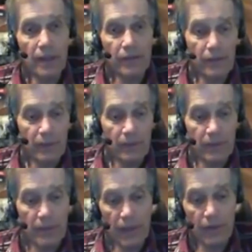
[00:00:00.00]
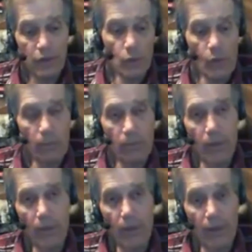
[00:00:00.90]
it seems to take the swarm
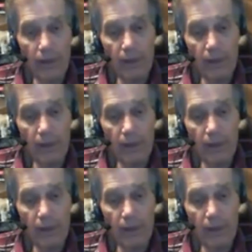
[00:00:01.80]
mode out